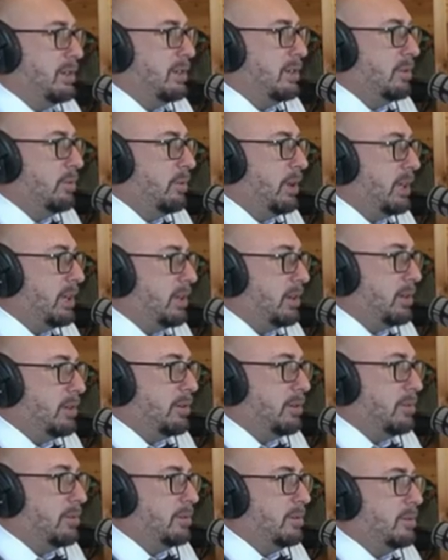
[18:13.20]

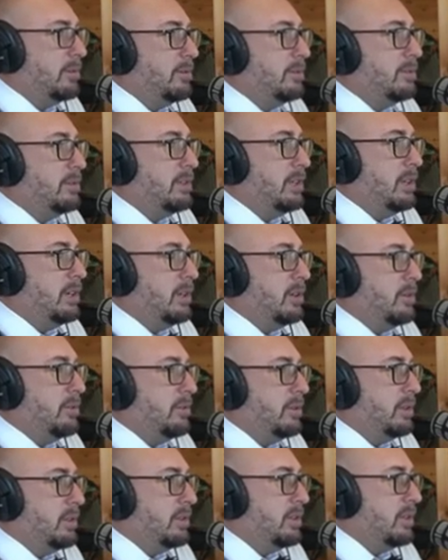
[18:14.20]
Waco,
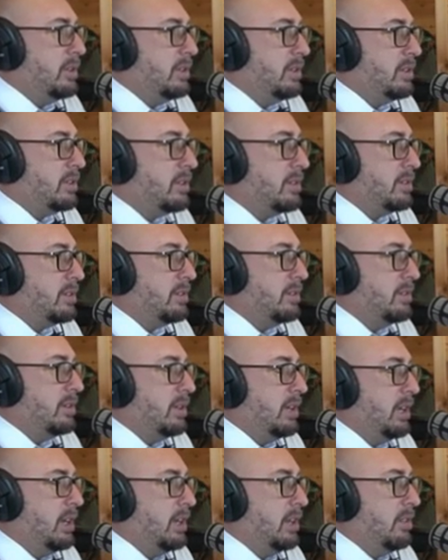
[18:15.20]
is
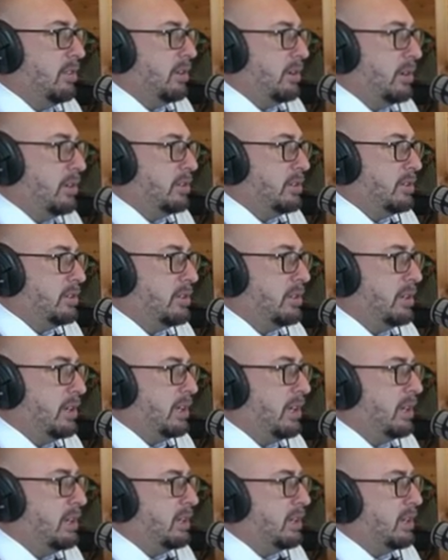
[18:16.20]
getting larger,
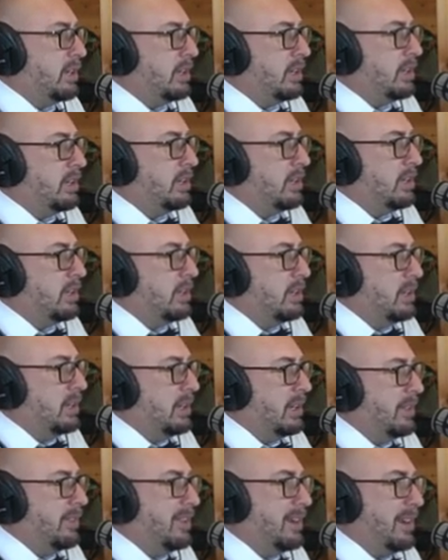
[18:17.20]
and
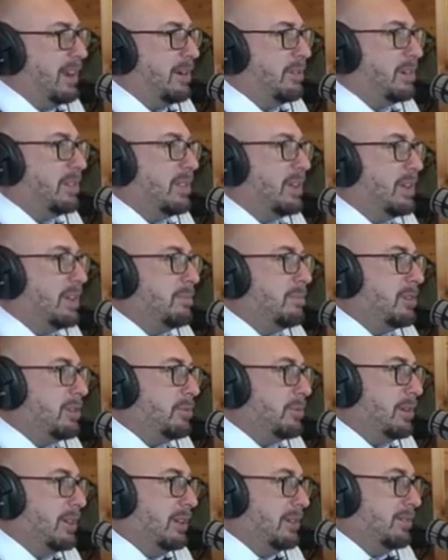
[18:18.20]
then everything in
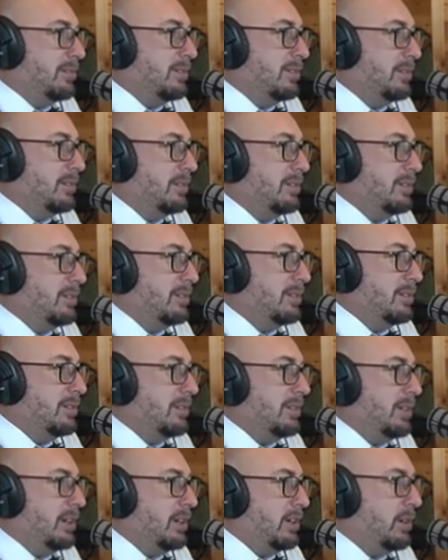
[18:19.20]
between,
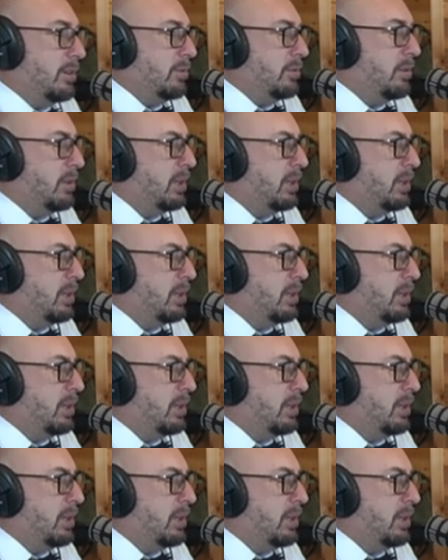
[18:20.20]
and